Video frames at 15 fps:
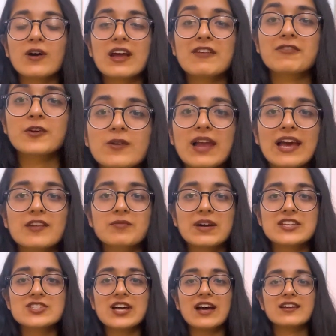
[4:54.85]
If you like
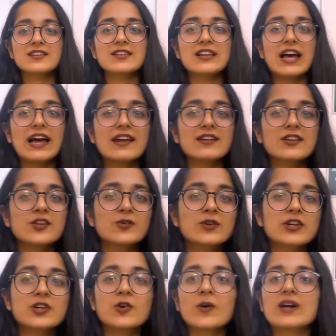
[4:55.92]
my channel, and you
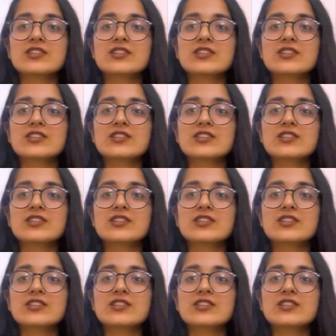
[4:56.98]
can go